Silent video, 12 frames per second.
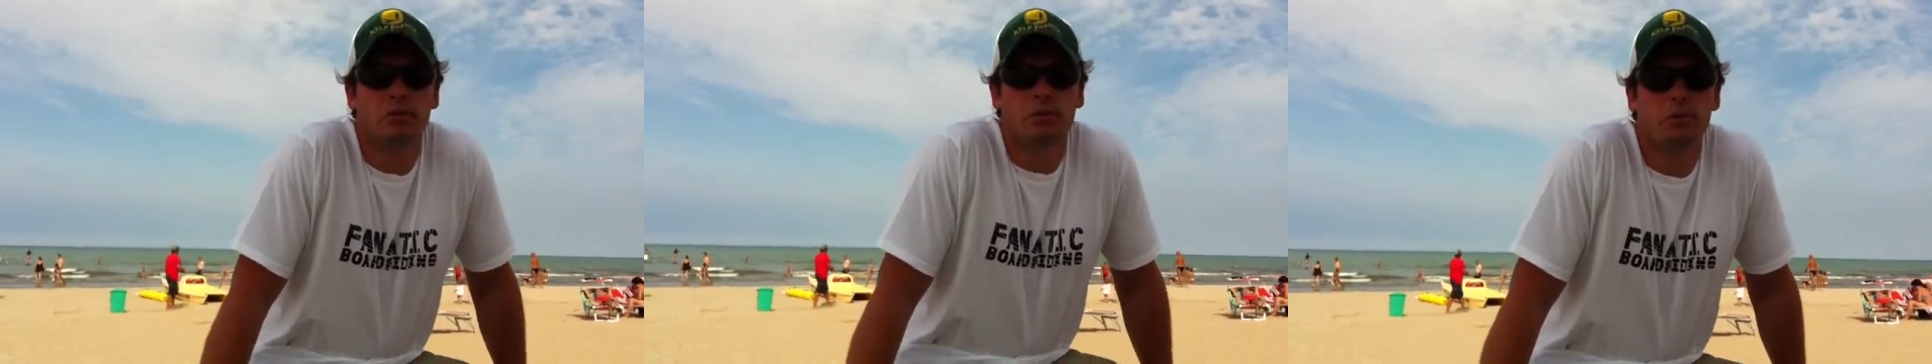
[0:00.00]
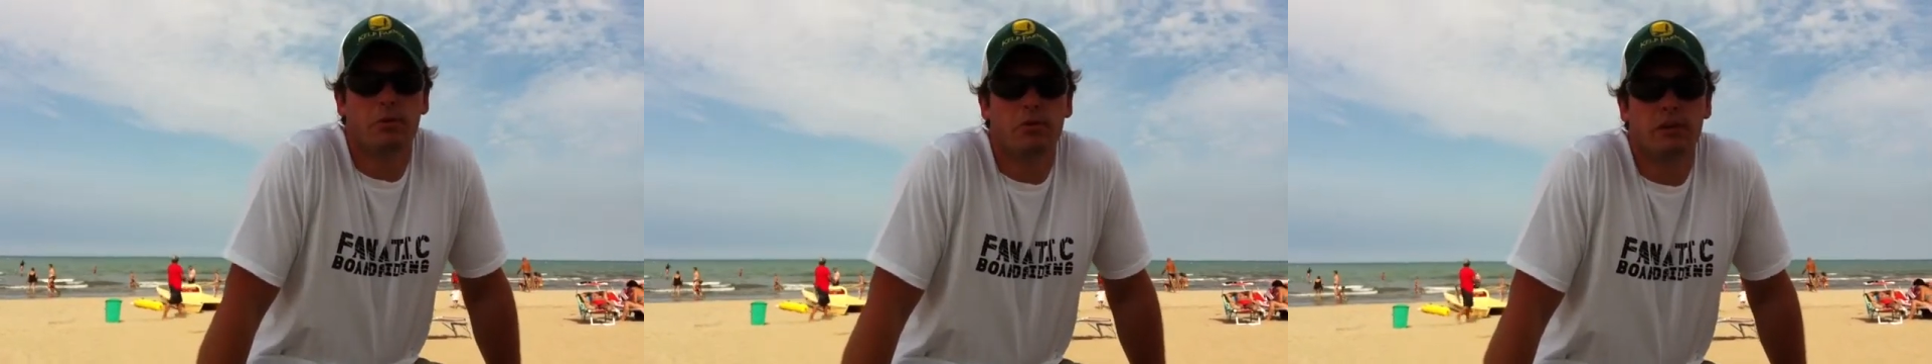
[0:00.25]
of
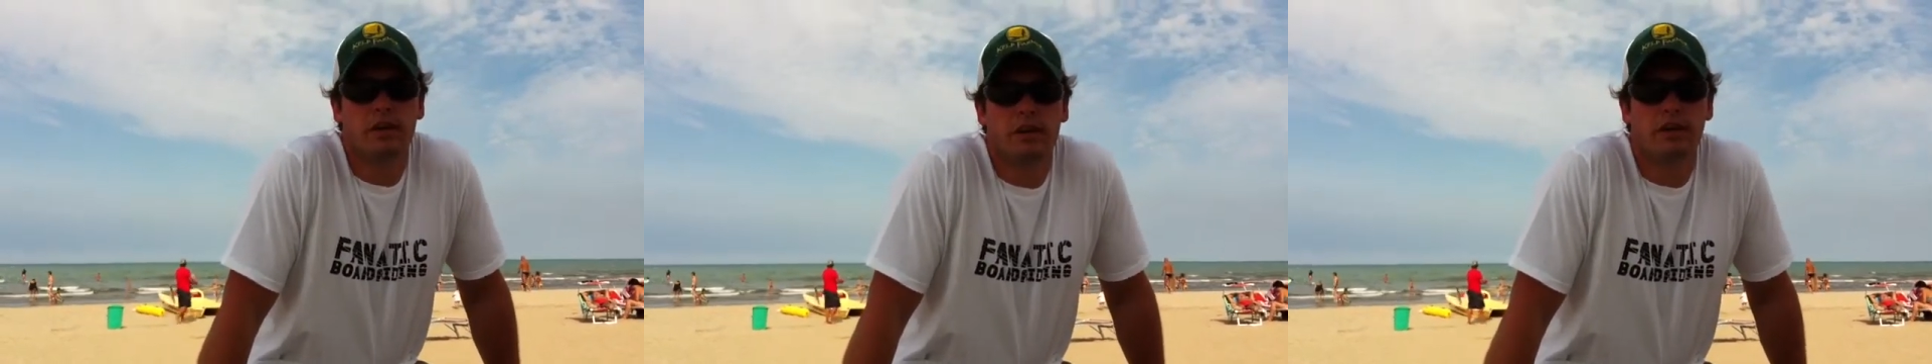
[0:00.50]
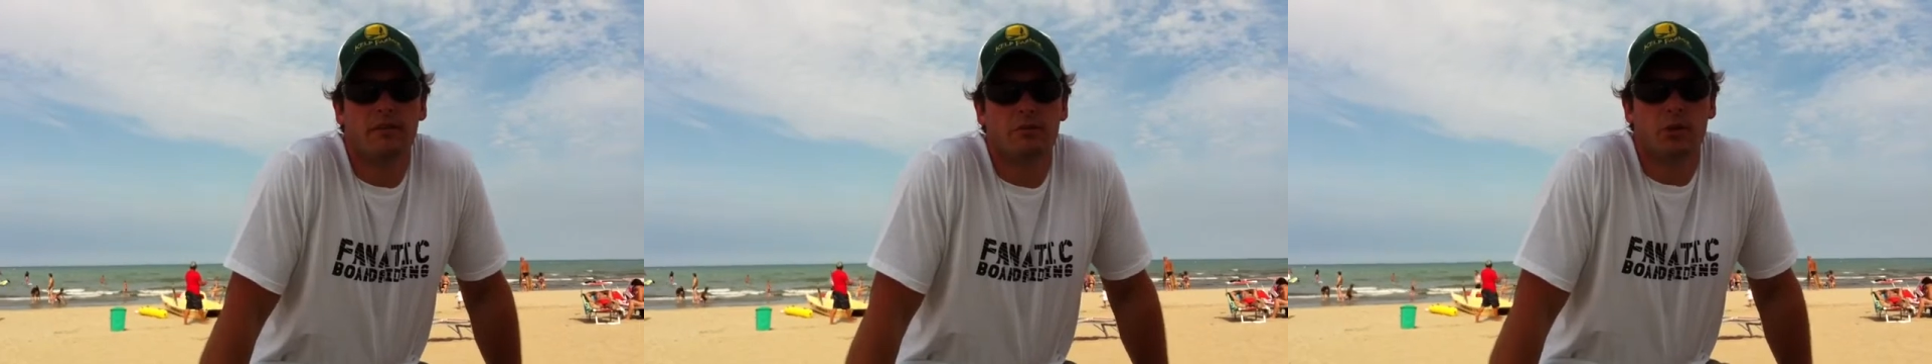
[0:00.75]
people.
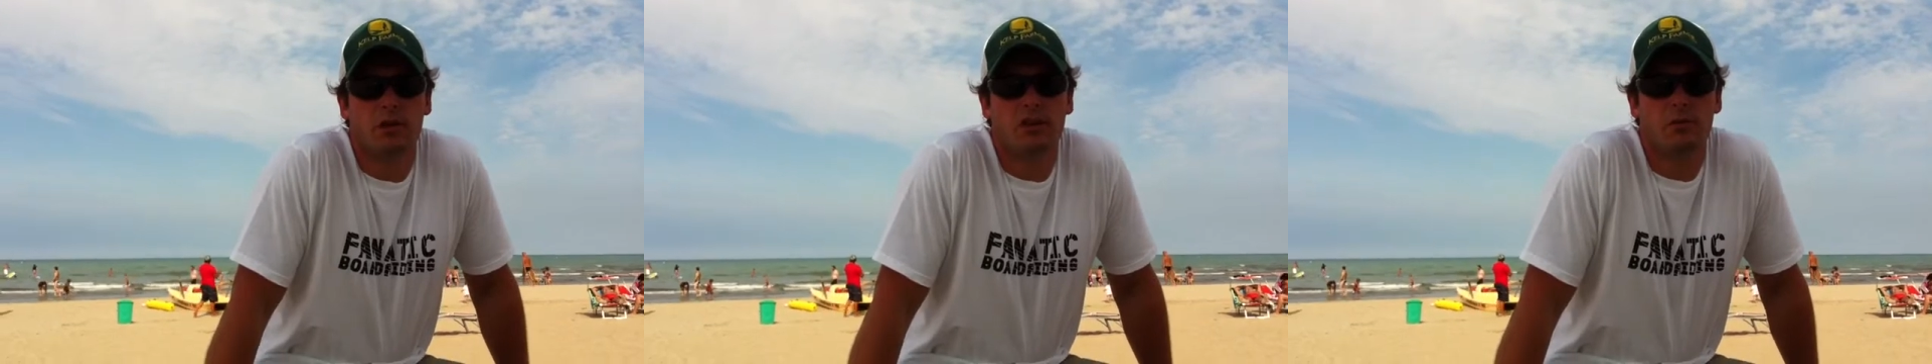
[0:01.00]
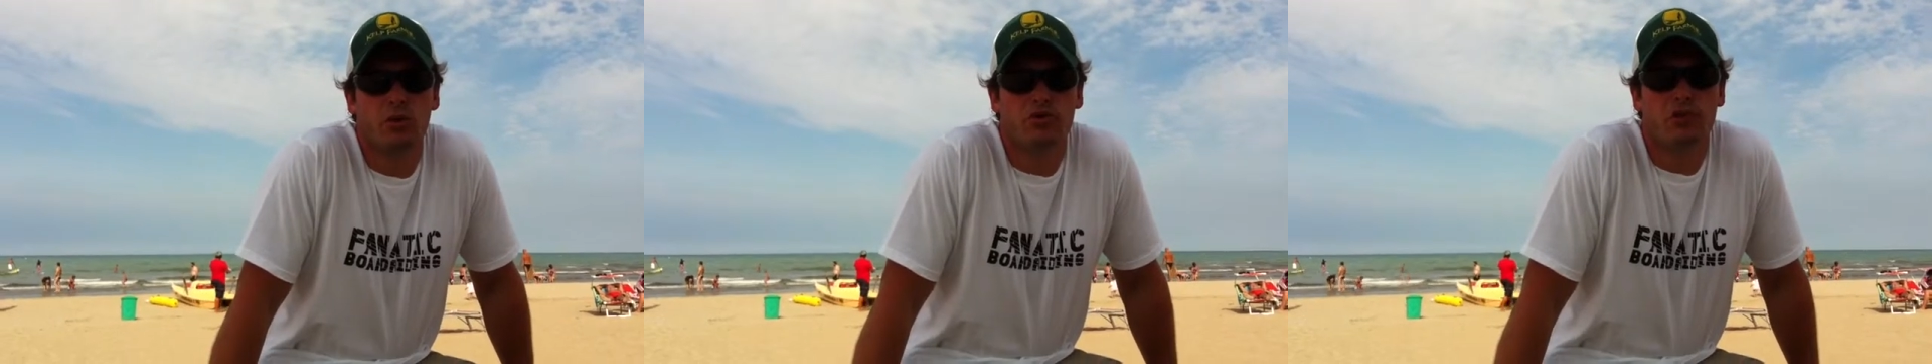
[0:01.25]
Probably
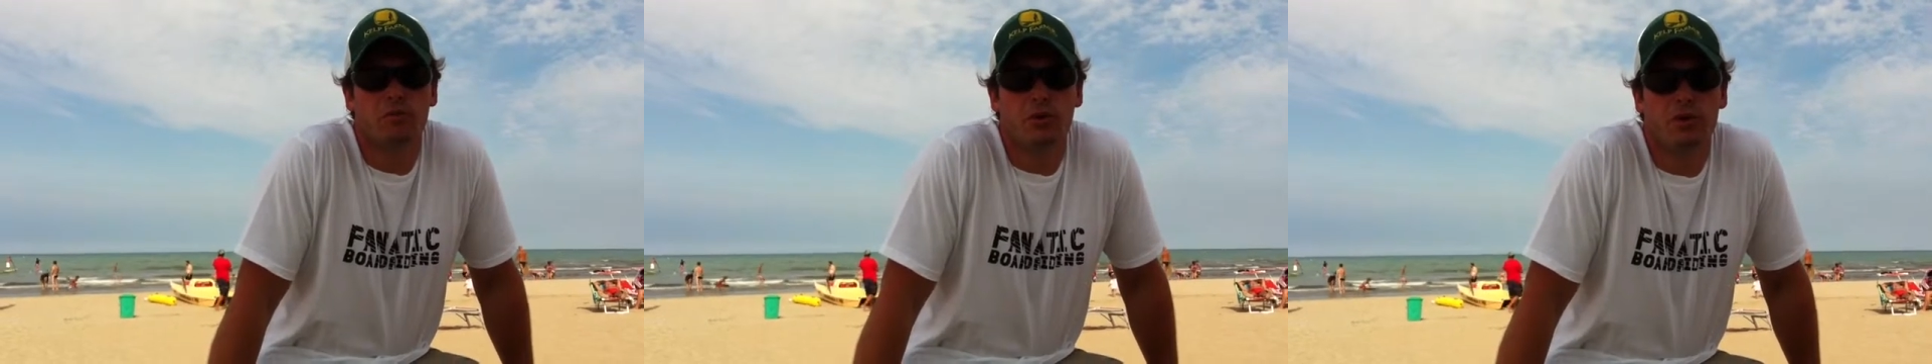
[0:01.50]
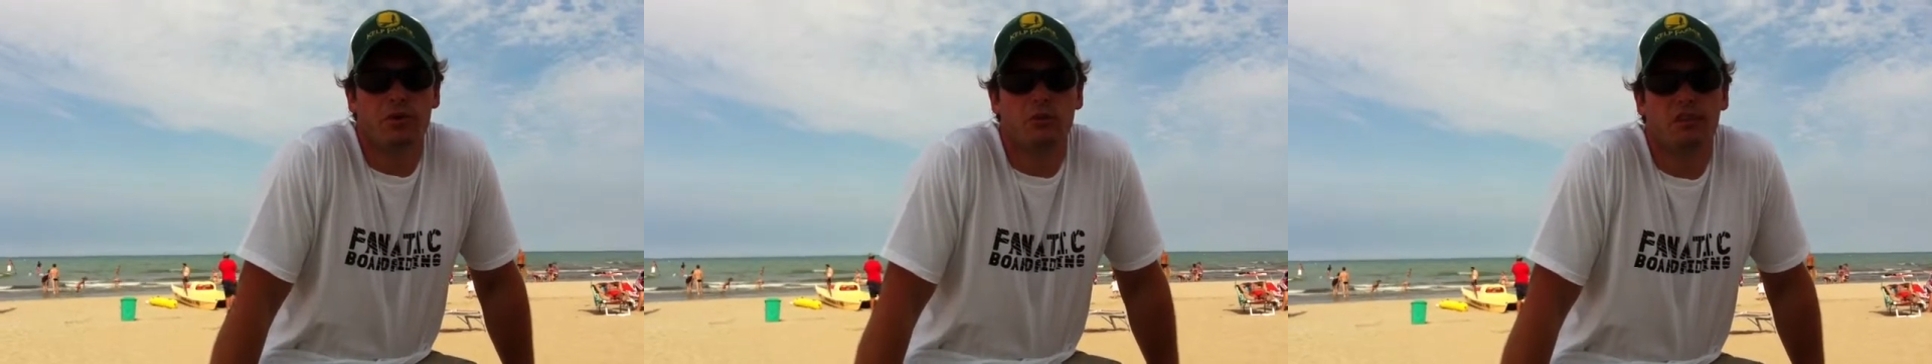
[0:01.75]
the most
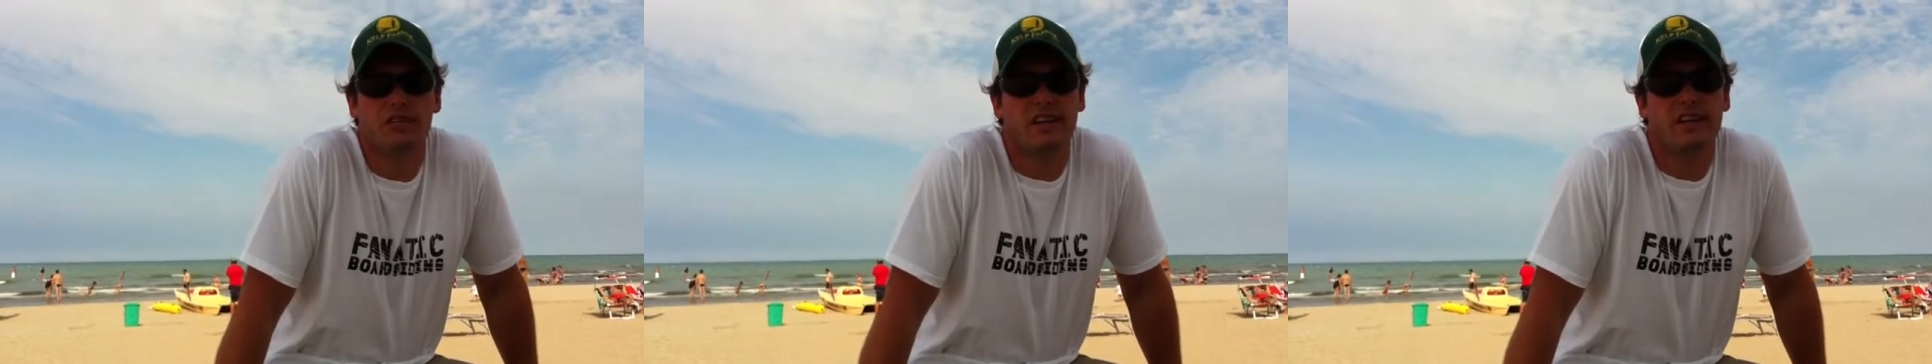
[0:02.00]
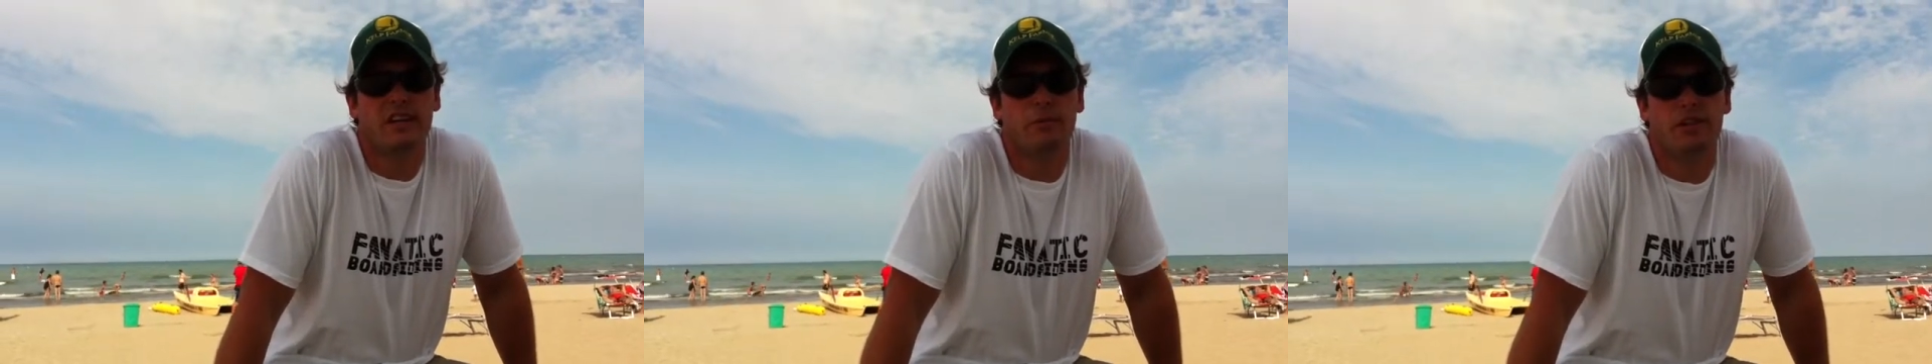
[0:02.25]
important was
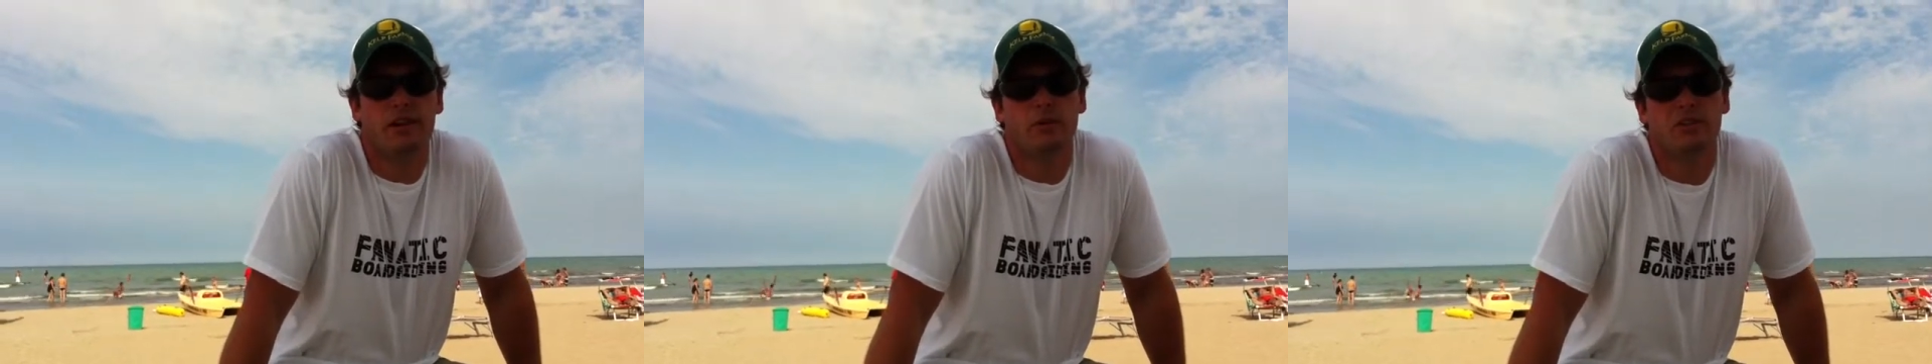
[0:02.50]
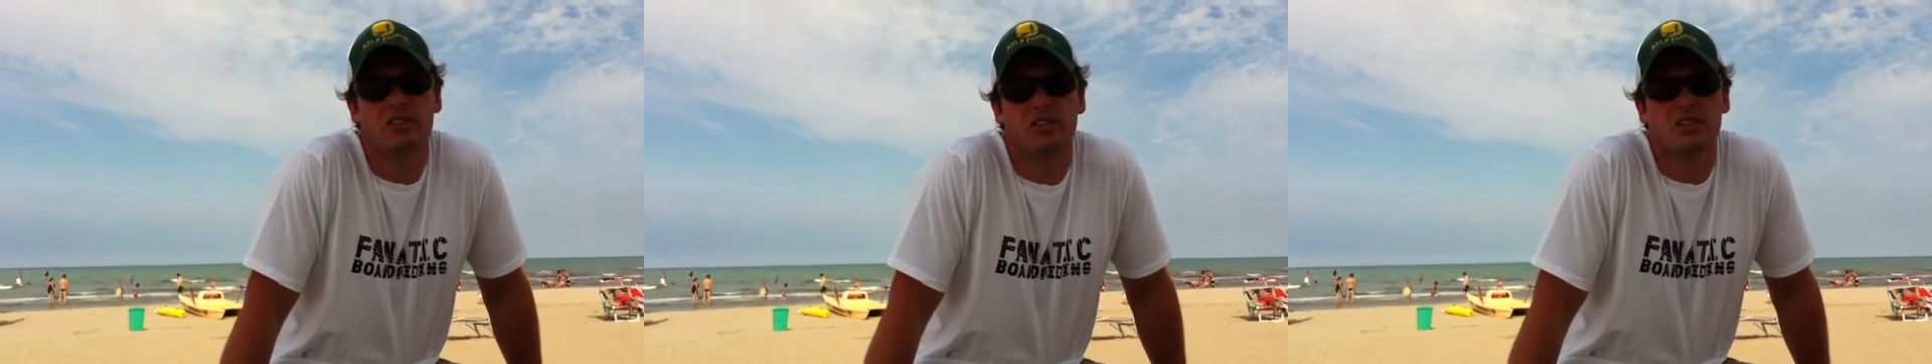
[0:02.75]
Alquila Vela,
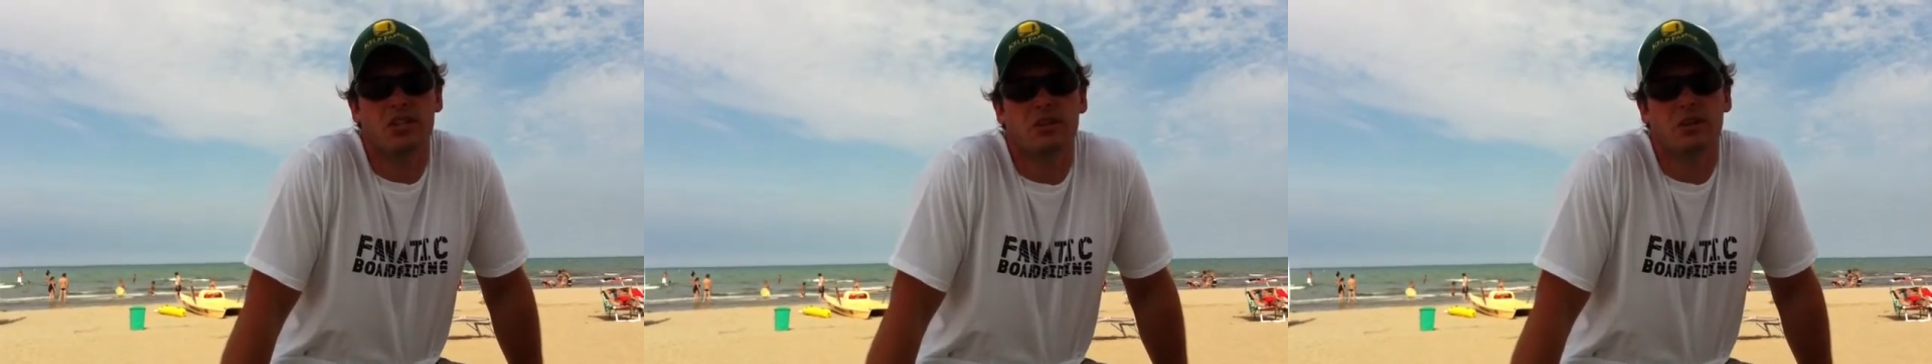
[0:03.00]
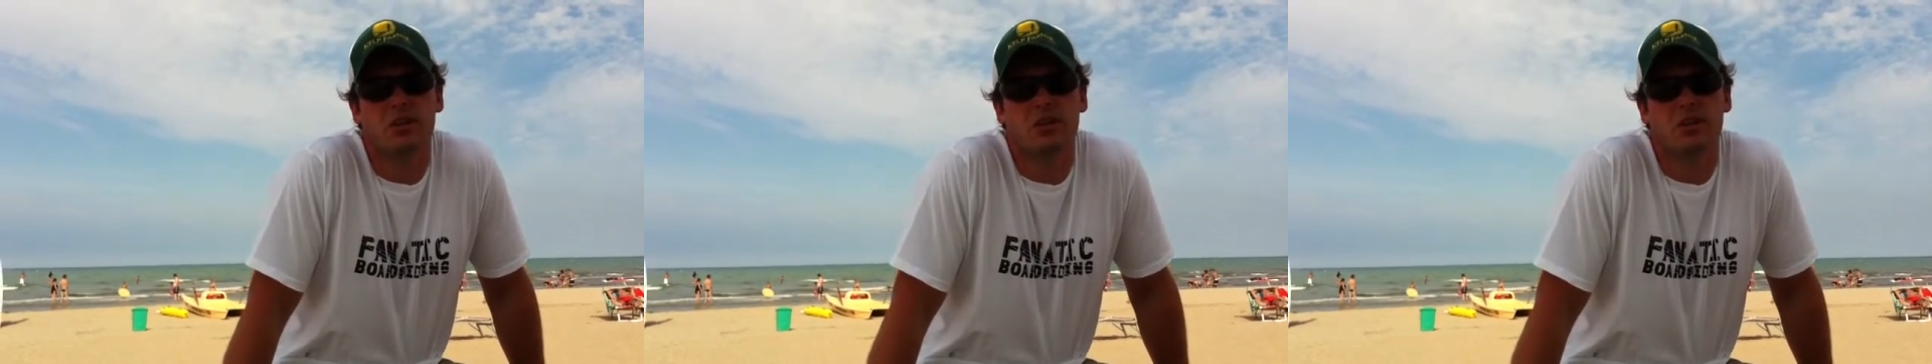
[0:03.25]
which is a charter